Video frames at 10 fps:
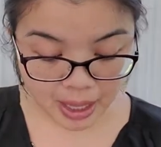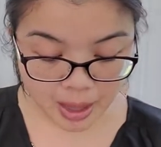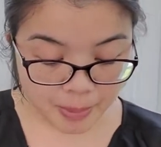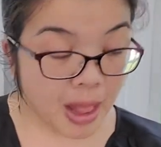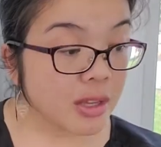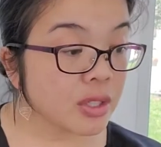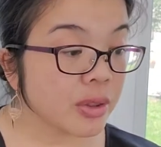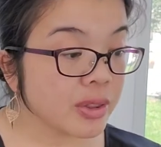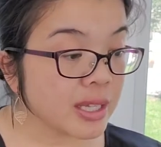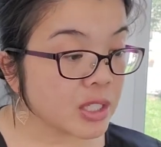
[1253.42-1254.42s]
up.
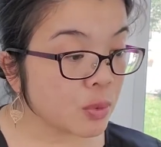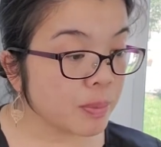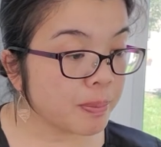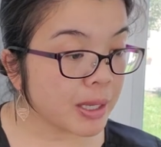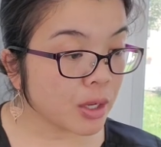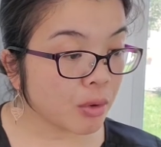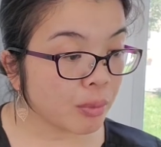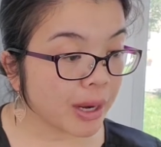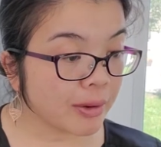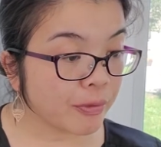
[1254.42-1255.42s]
So this would be
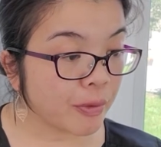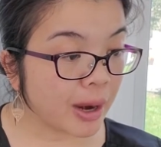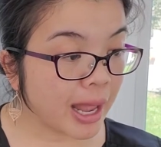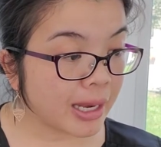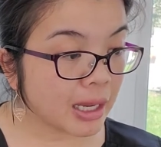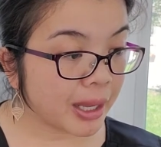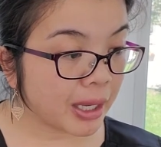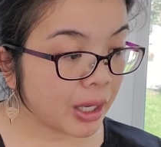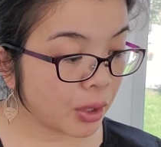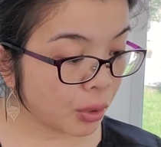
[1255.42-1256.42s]
great for any
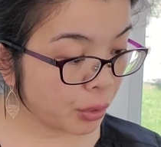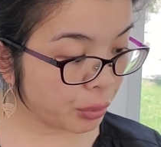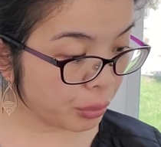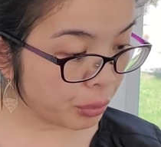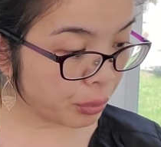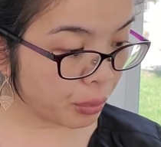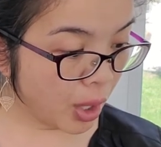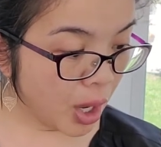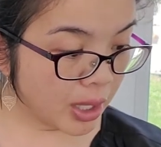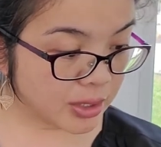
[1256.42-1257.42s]
who
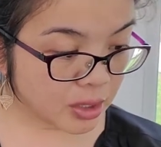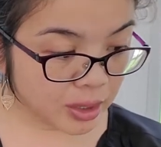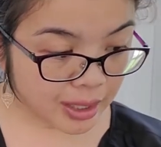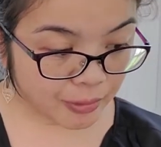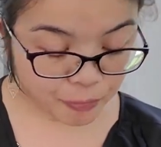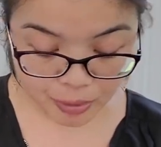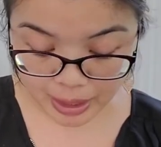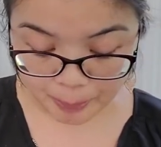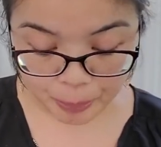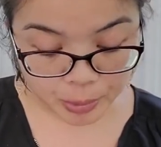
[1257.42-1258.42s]
is looking for
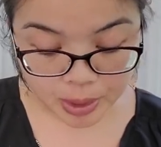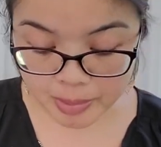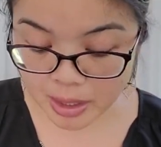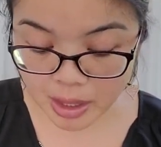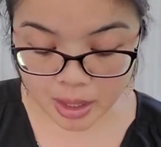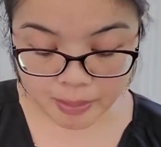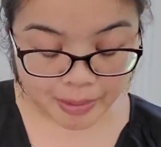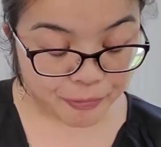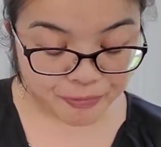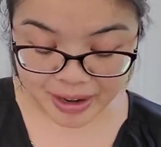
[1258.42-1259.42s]
like premium
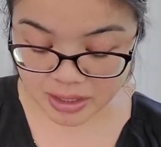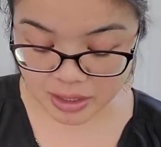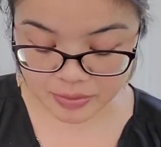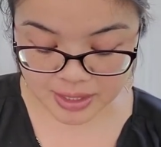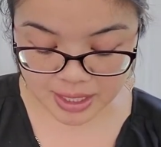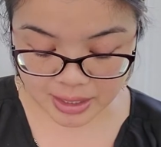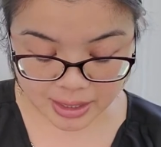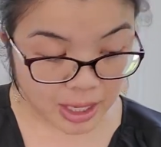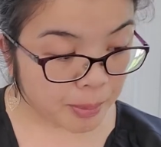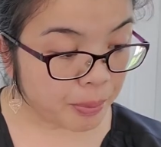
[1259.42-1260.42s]
effective
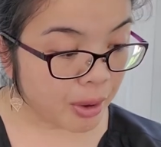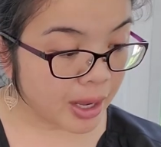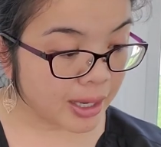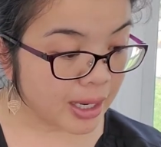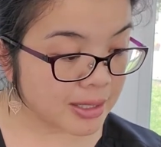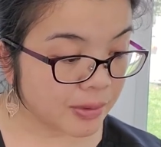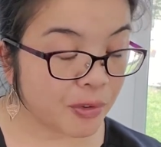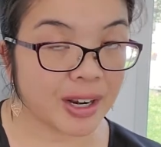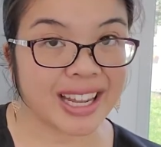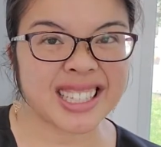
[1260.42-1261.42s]
skincare products
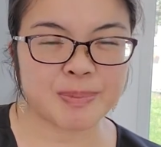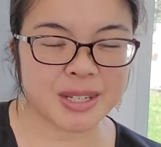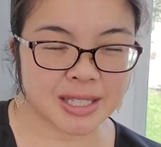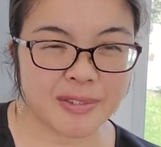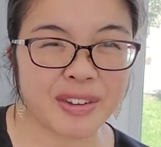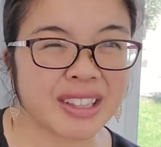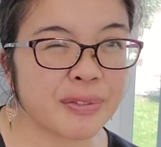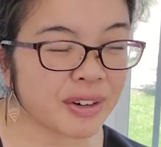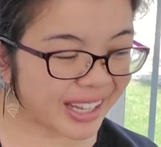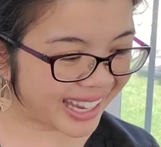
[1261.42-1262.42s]
for like
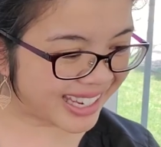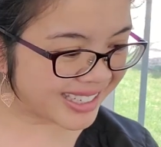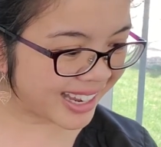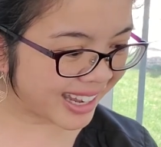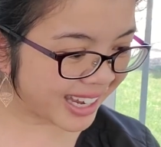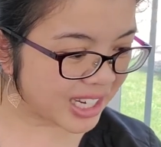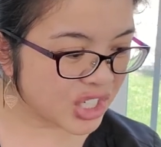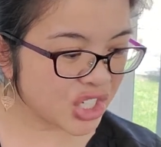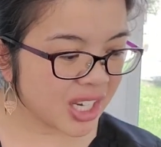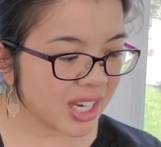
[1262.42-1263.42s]
specifically for like
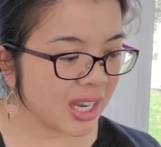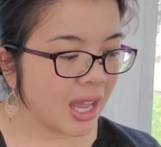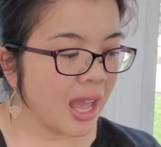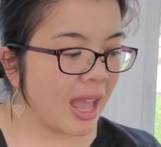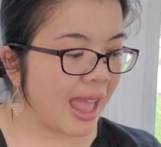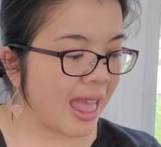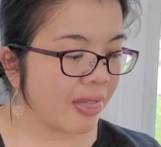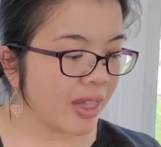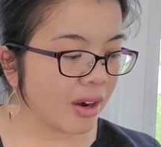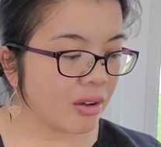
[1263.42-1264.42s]
anti-aging,
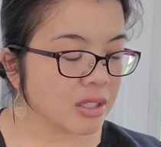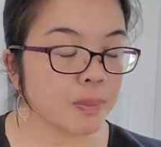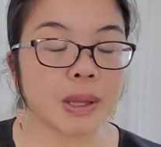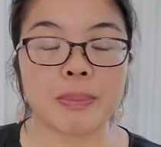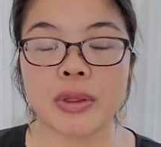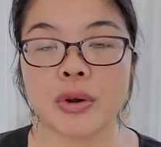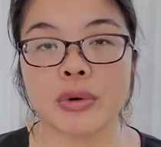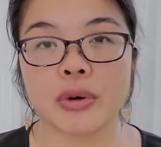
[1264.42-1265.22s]
and then also people that are, who